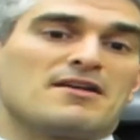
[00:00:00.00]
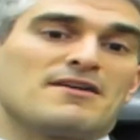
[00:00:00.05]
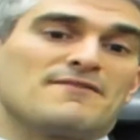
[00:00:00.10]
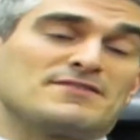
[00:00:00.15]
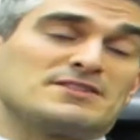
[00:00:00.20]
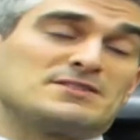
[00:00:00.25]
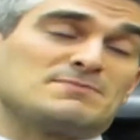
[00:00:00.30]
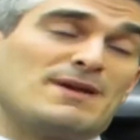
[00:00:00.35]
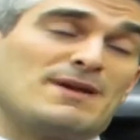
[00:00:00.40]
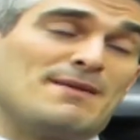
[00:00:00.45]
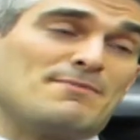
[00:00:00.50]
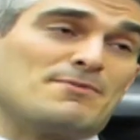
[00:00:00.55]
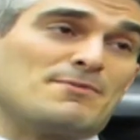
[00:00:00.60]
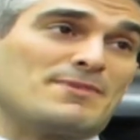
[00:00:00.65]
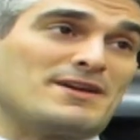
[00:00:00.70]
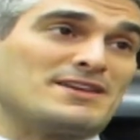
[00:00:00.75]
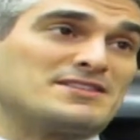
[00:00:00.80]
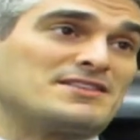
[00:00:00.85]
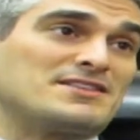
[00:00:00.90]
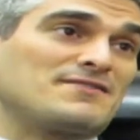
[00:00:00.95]
if it's
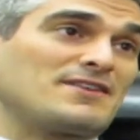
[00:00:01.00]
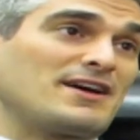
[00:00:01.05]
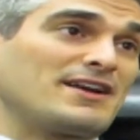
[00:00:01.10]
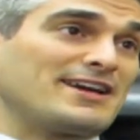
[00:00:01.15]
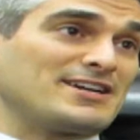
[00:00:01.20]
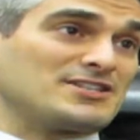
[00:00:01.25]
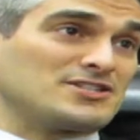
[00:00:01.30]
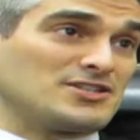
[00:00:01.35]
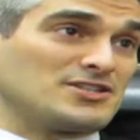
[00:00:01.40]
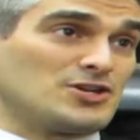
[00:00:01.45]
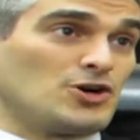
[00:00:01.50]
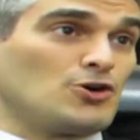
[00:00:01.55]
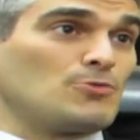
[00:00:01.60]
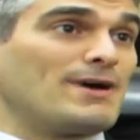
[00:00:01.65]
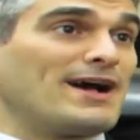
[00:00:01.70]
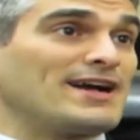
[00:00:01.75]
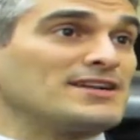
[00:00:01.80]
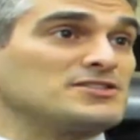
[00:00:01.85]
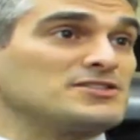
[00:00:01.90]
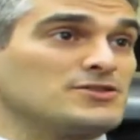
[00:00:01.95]
paper-based, I've got to actually go
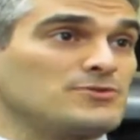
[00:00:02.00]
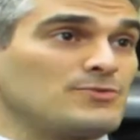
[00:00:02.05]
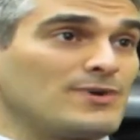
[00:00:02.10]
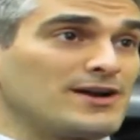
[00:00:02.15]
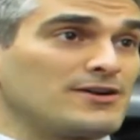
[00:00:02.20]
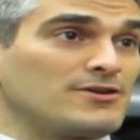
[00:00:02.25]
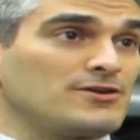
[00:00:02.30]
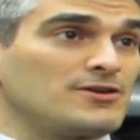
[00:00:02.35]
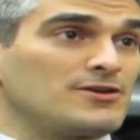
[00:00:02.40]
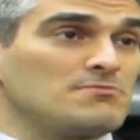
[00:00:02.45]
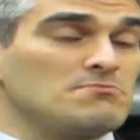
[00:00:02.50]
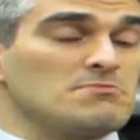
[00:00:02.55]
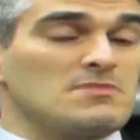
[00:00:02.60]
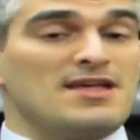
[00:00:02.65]
back to the record.